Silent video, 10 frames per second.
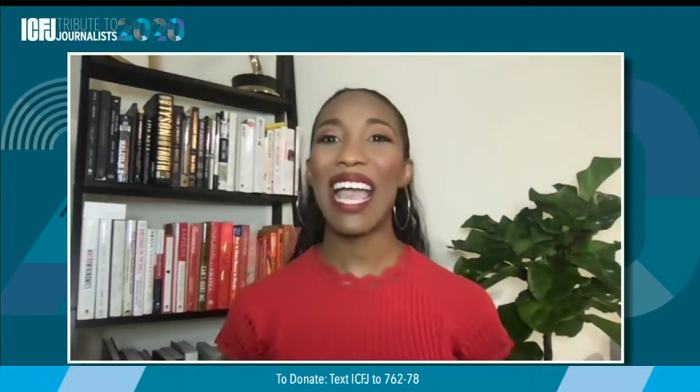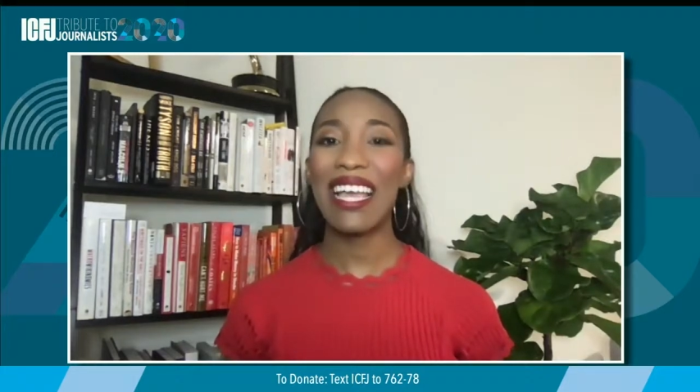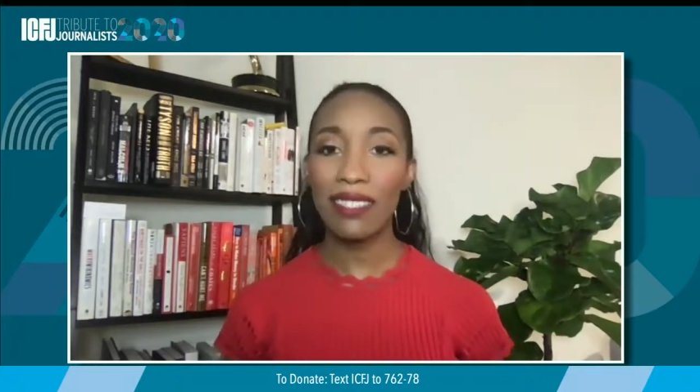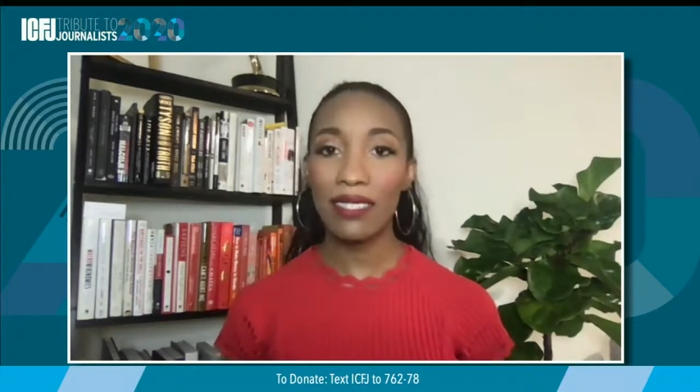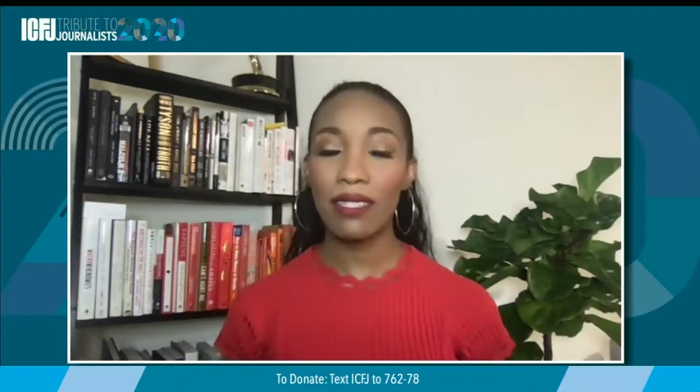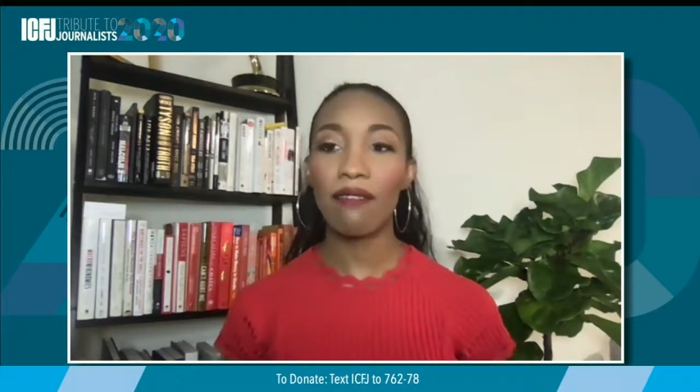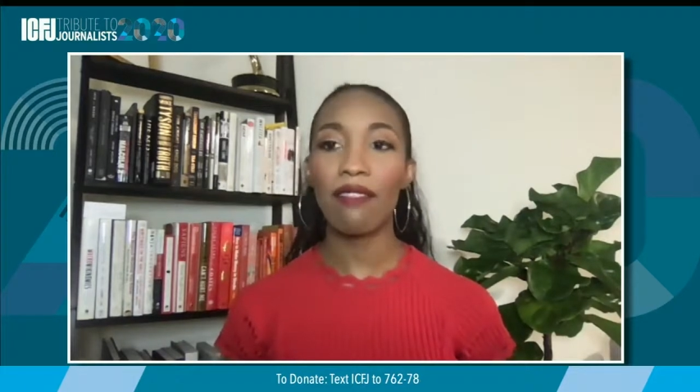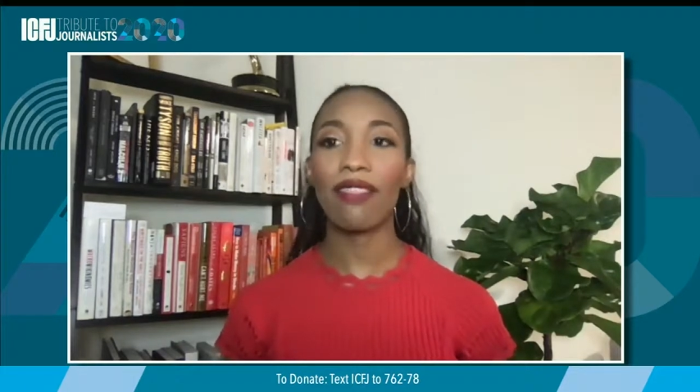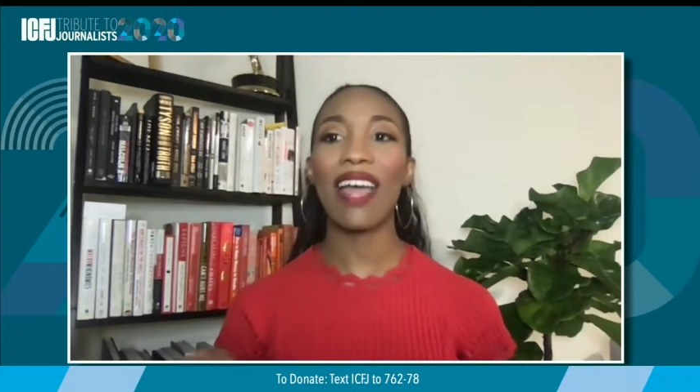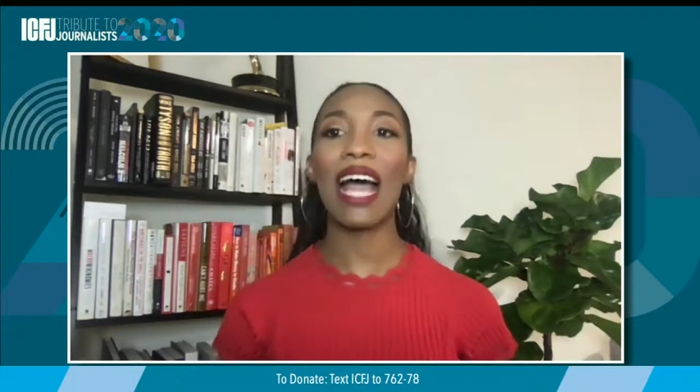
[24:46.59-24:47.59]
tens
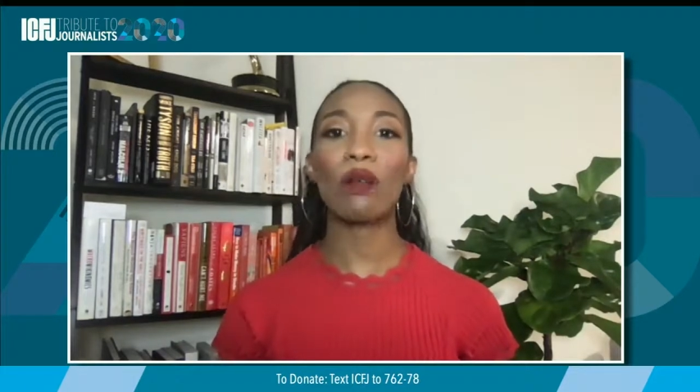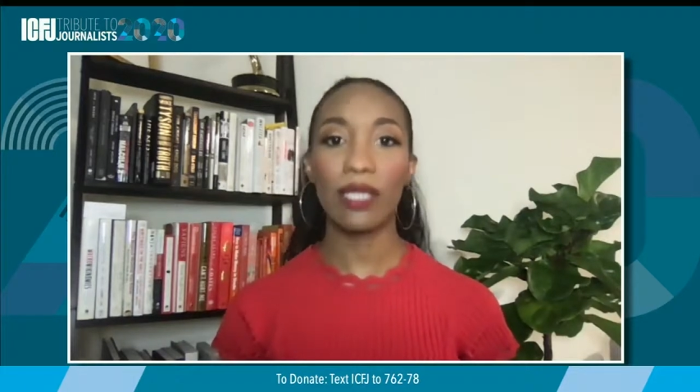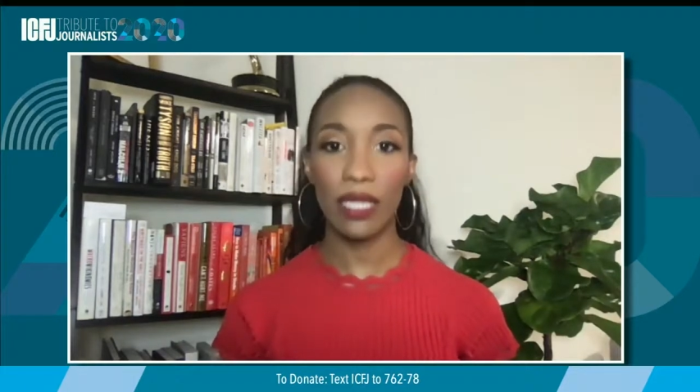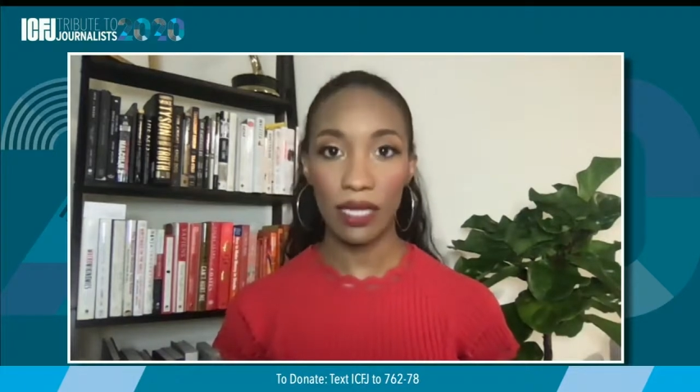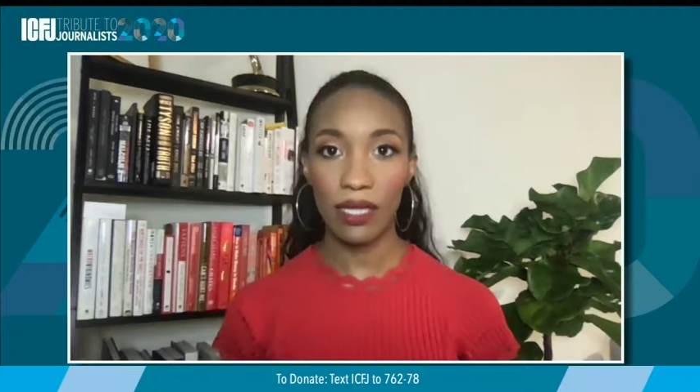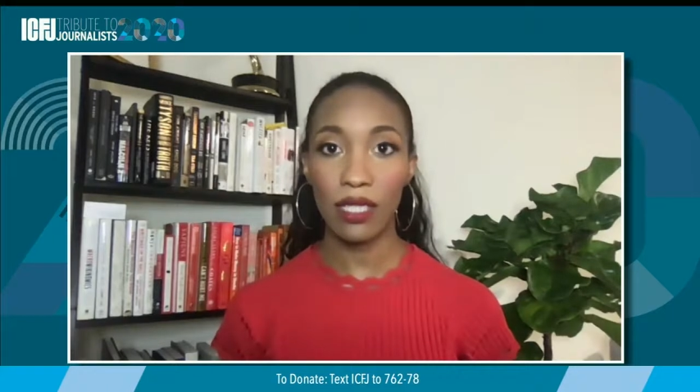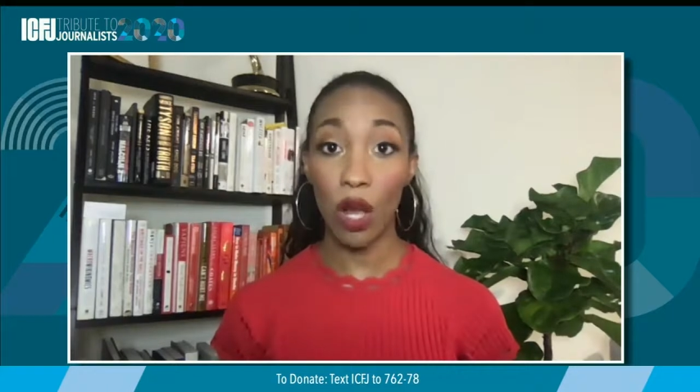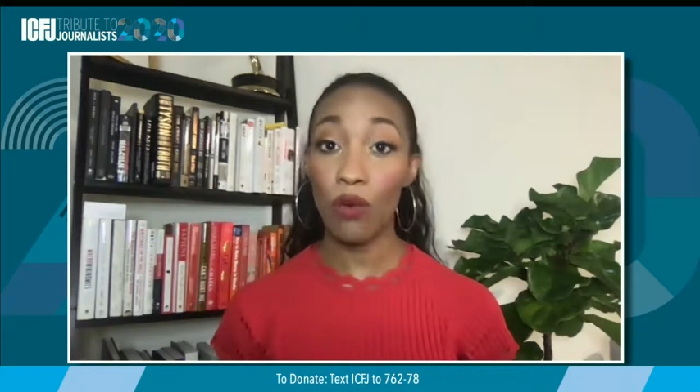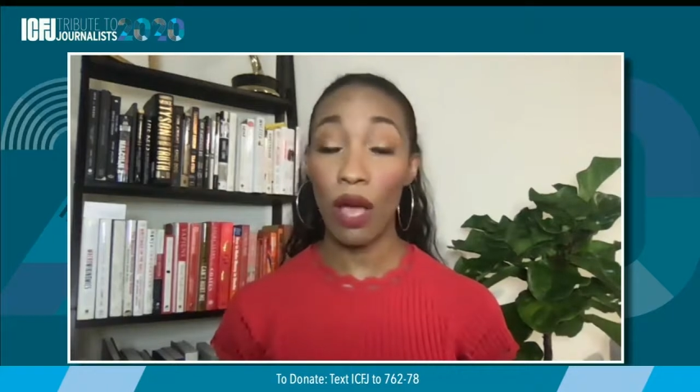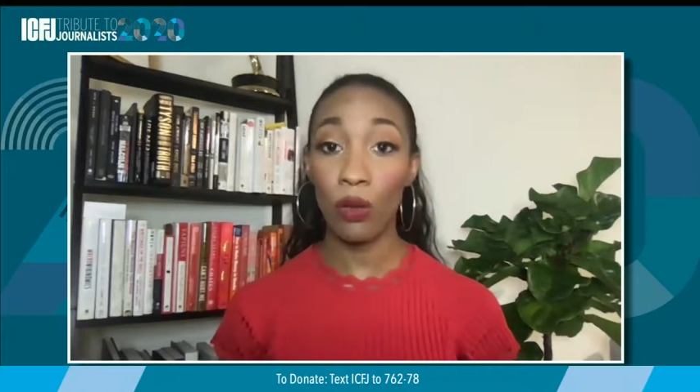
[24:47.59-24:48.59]
of
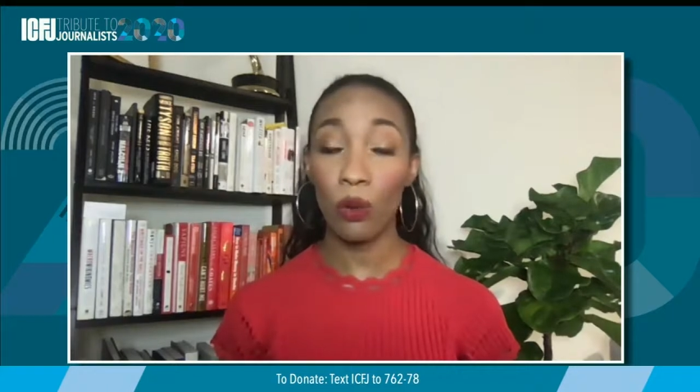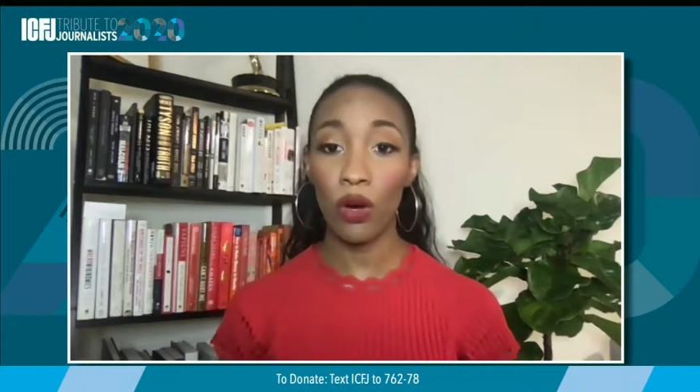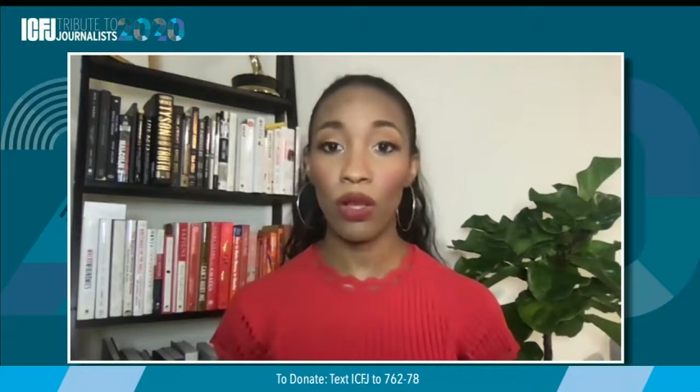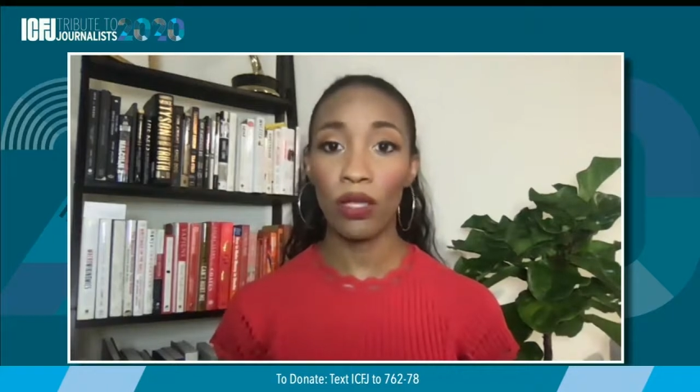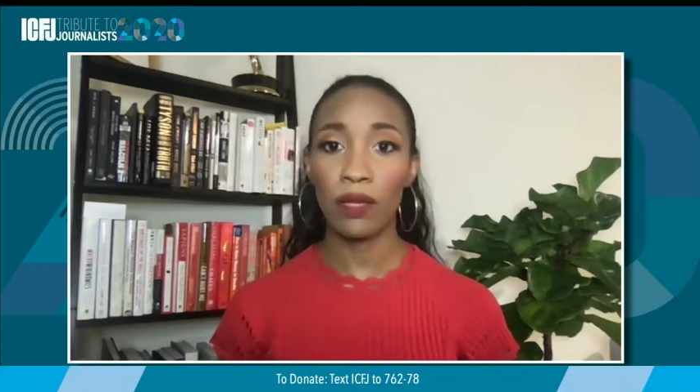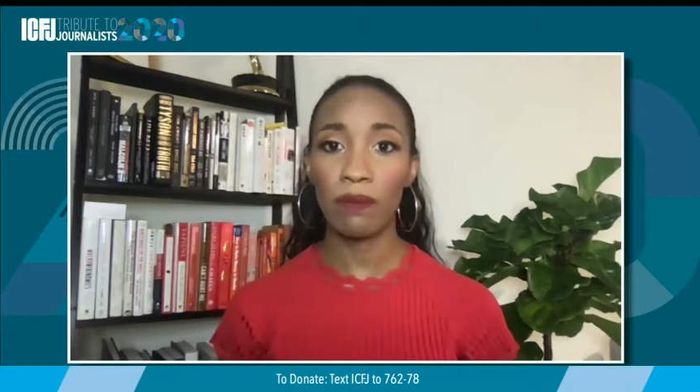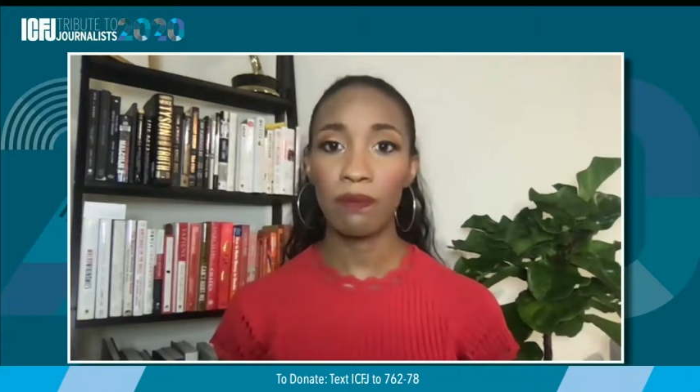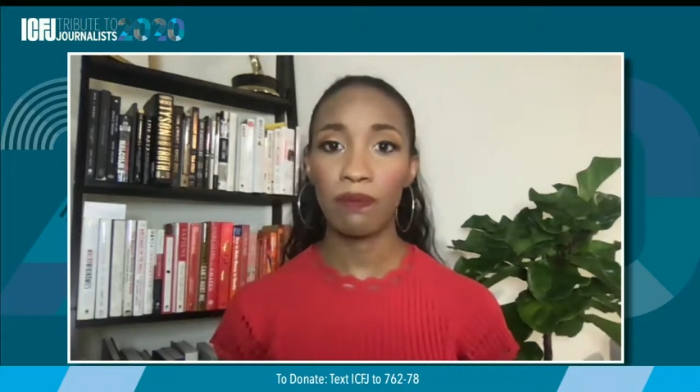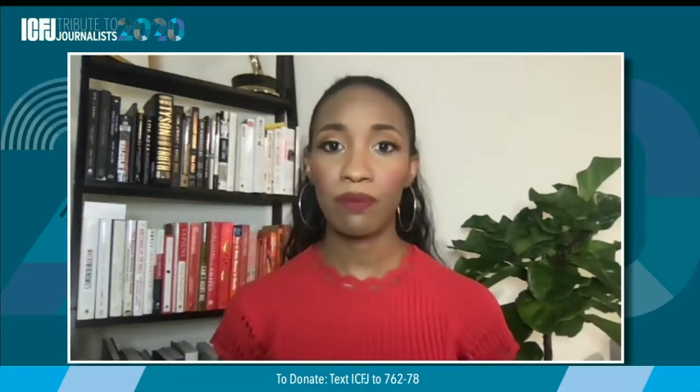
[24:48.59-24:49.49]
thousands around the world.